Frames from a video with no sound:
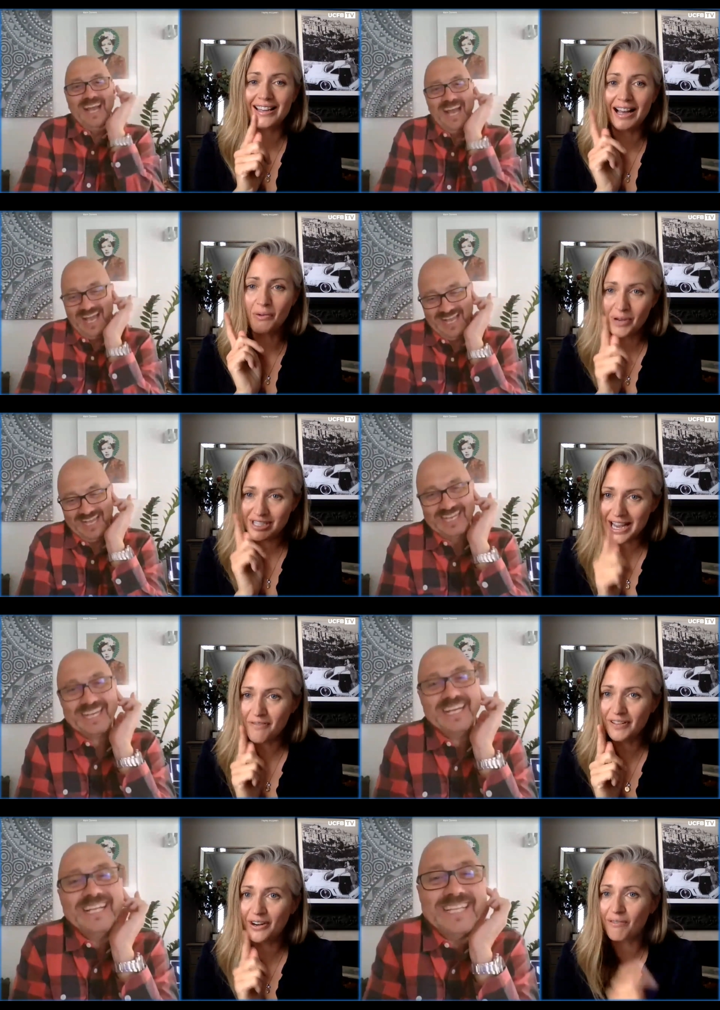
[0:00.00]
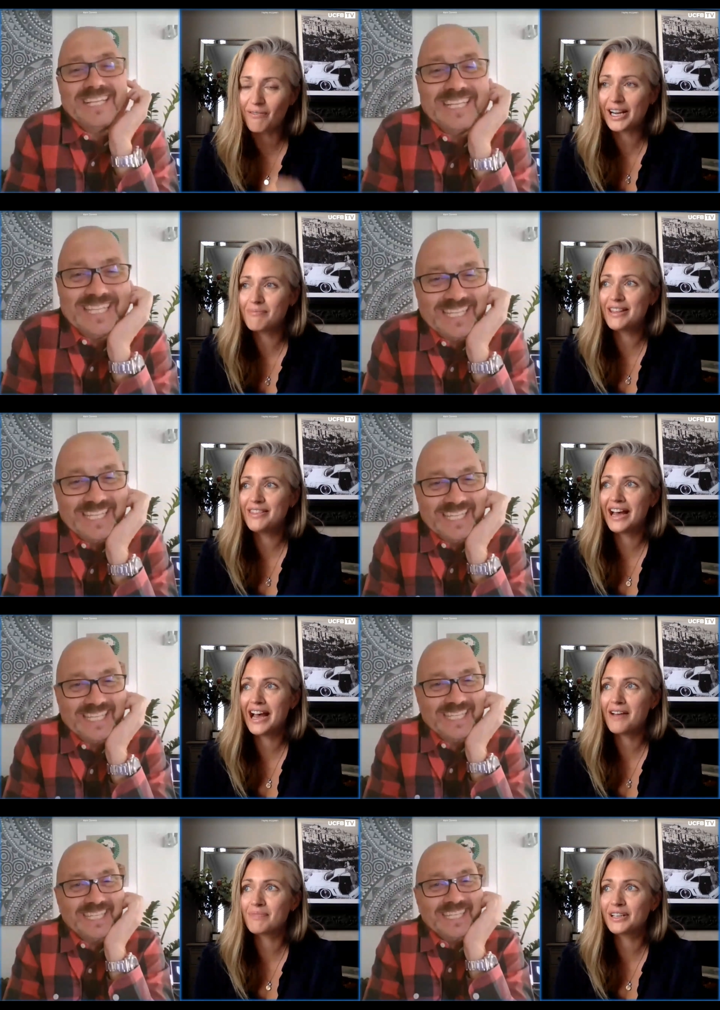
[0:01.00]
Speaker 1: I would definitely not recommend that,
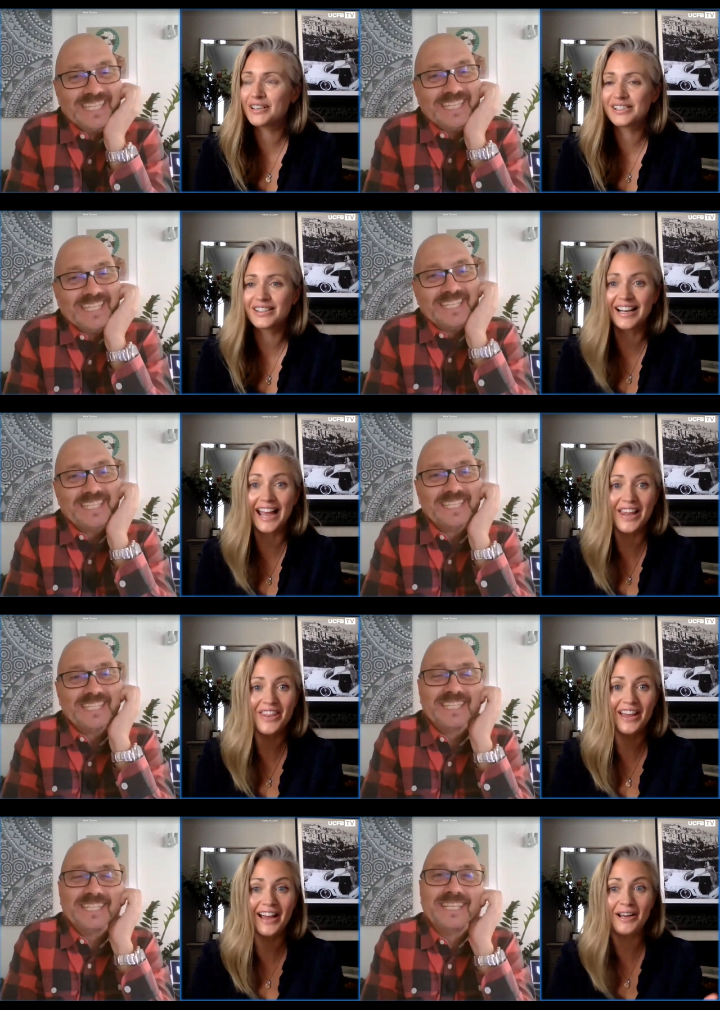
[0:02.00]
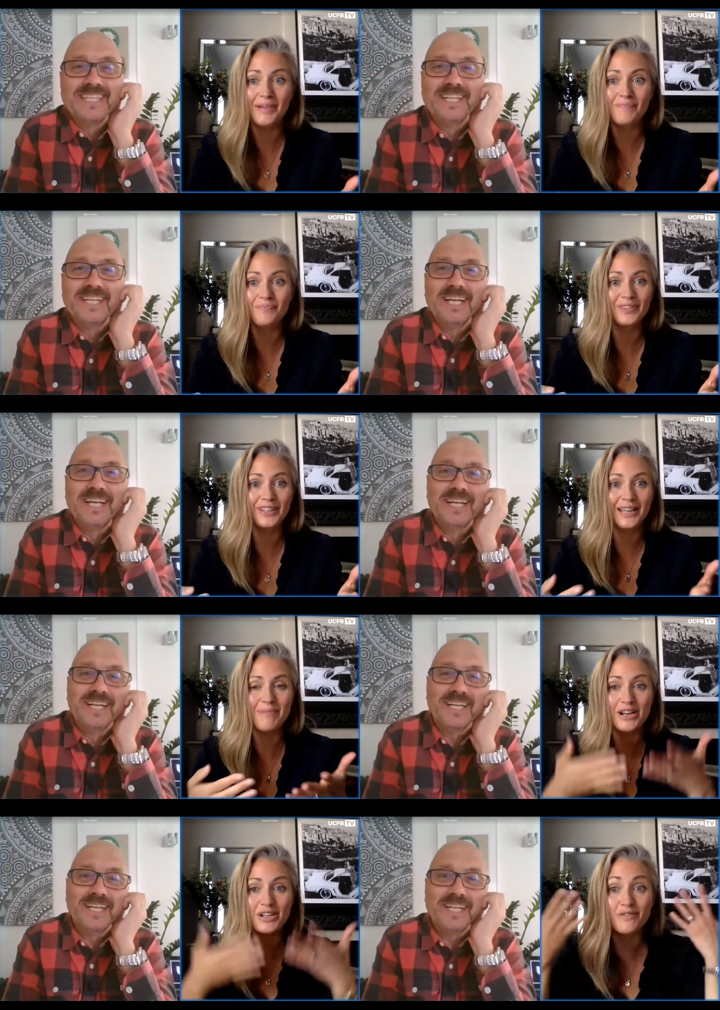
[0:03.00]
because again, that it
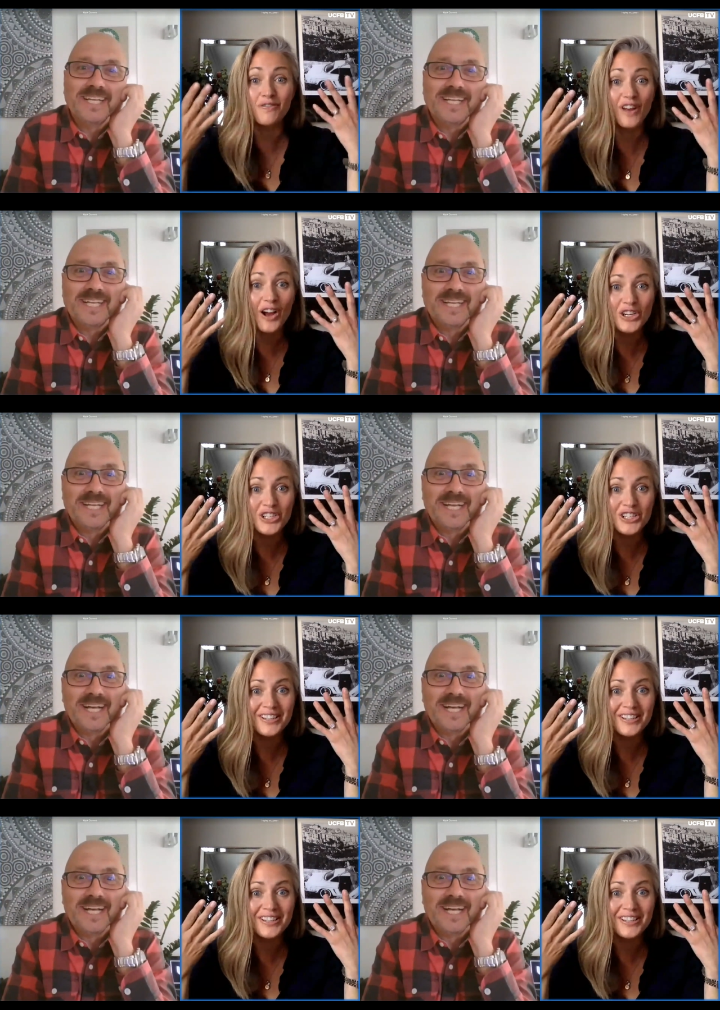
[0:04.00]
makes you flushed.